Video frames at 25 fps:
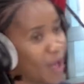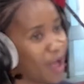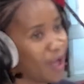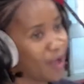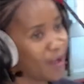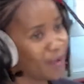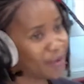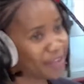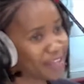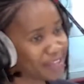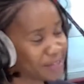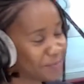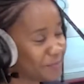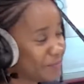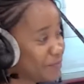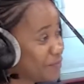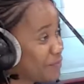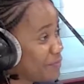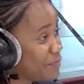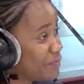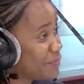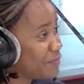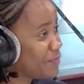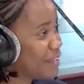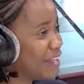Okay.
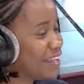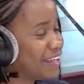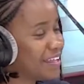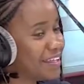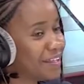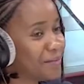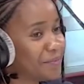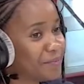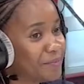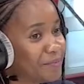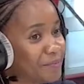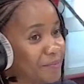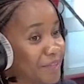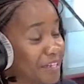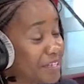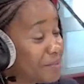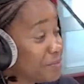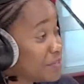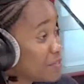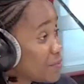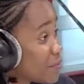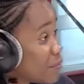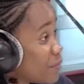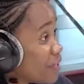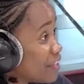My name
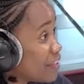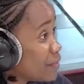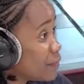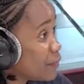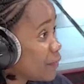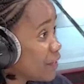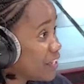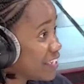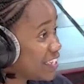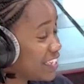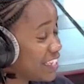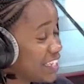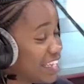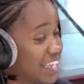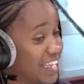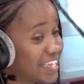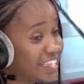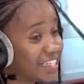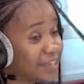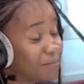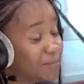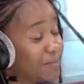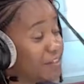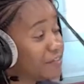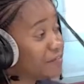is Wamaitha Mwangi, mm-hmm.
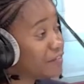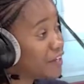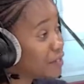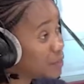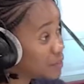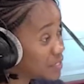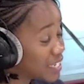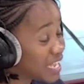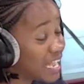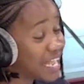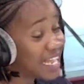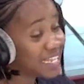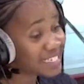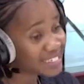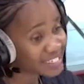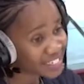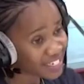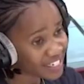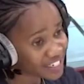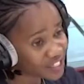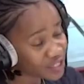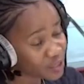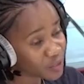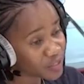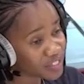and I'm the founder at
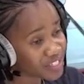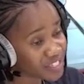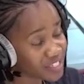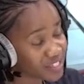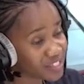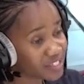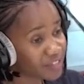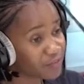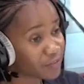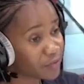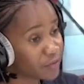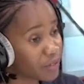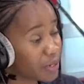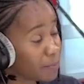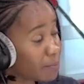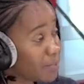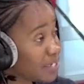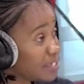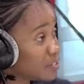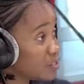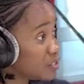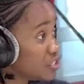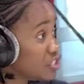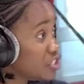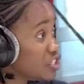Angel Center for
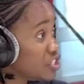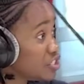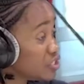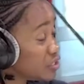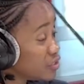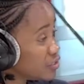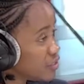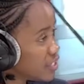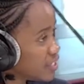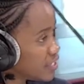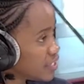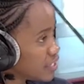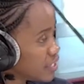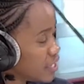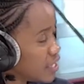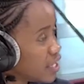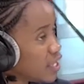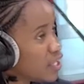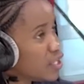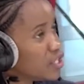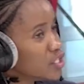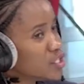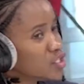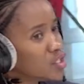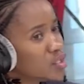Abandoned Children. Mm-hmm.
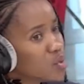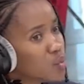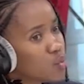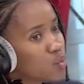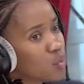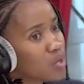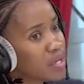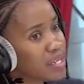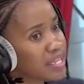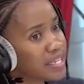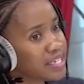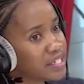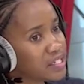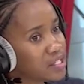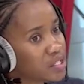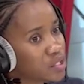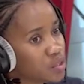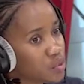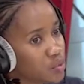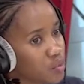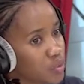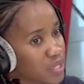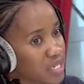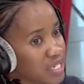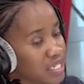So what I
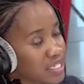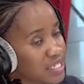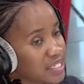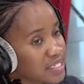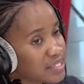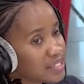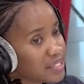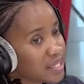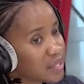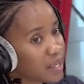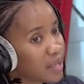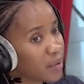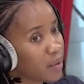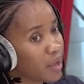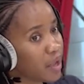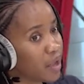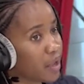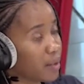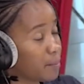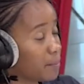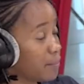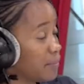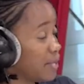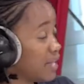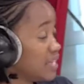do is,
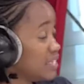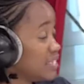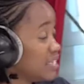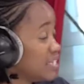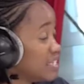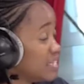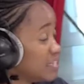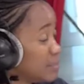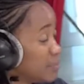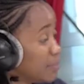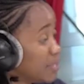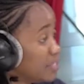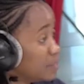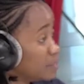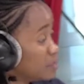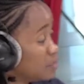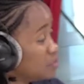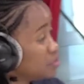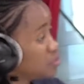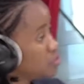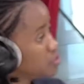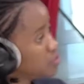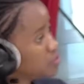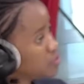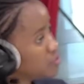I take in
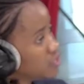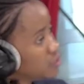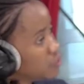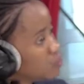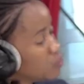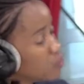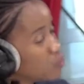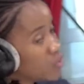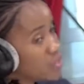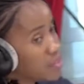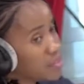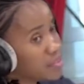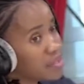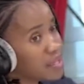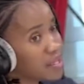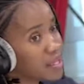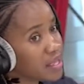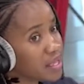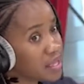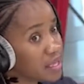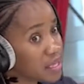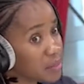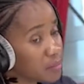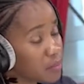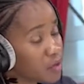abandoned children with the
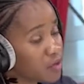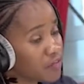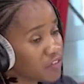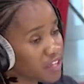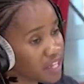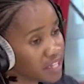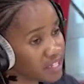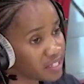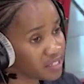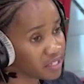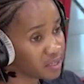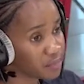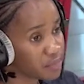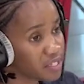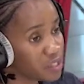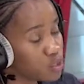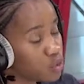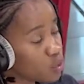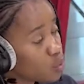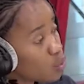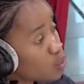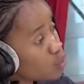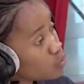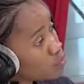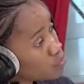aim of getting them
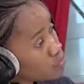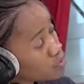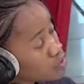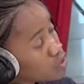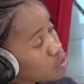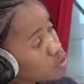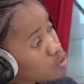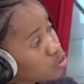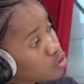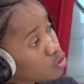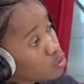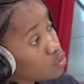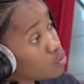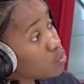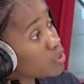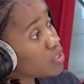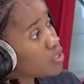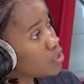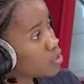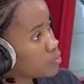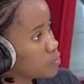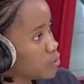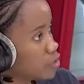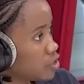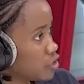into homes mm-hmm. through
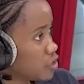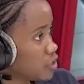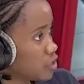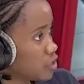adoption.